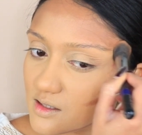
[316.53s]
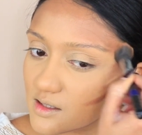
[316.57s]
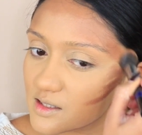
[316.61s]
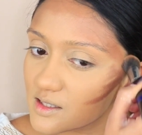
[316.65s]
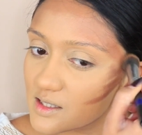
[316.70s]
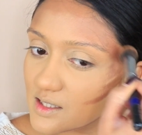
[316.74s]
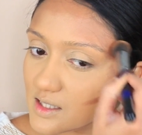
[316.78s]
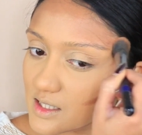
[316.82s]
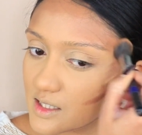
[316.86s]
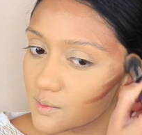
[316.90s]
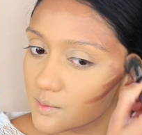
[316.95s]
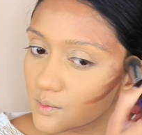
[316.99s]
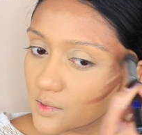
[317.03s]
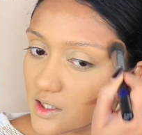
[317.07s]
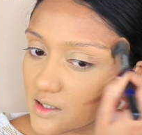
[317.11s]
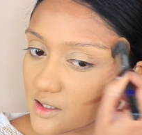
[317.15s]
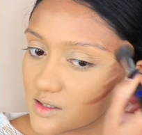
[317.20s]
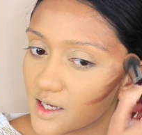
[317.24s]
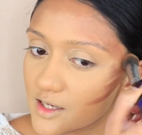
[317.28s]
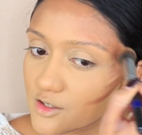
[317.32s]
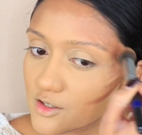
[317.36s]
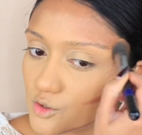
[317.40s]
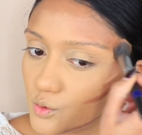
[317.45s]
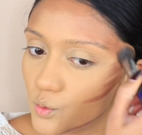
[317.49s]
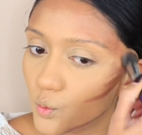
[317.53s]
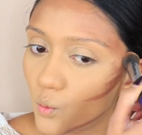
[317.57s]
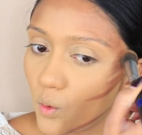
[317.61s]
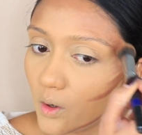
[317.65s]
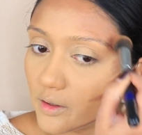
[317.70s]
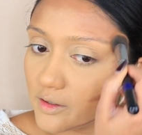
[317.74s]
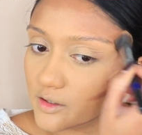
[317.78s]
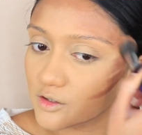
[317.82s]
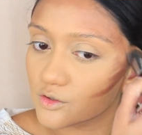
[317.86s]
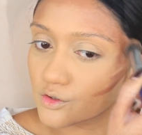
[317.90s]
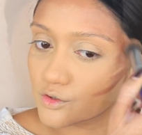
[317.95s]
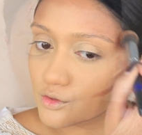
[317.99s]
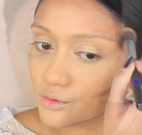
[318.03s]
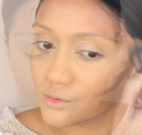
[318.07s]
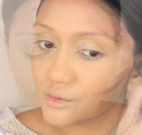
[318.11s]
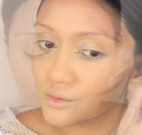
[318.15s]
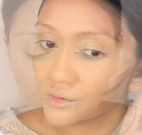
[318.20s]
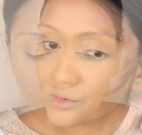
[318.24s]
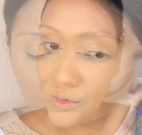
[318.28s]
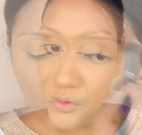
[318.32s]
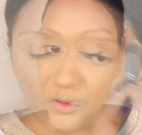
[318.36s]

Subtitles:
seamless as you want it to.